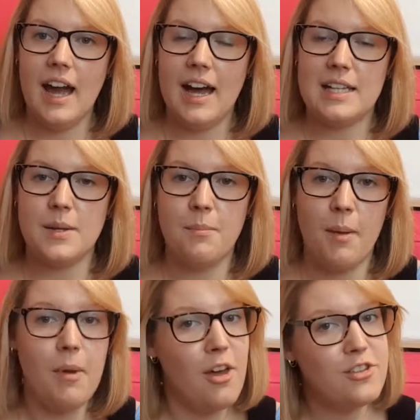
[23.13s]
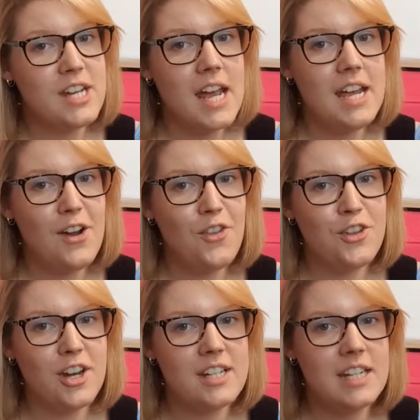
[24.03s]
had my birthday on
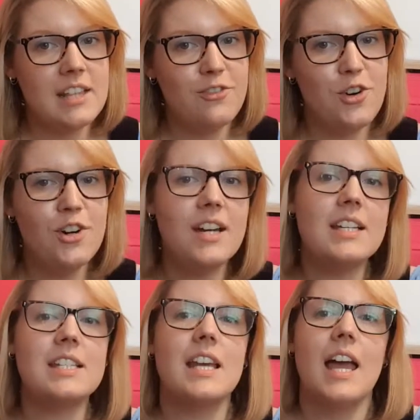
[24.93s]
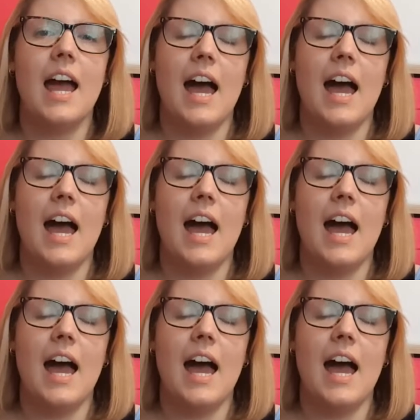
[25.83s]
the 19th of August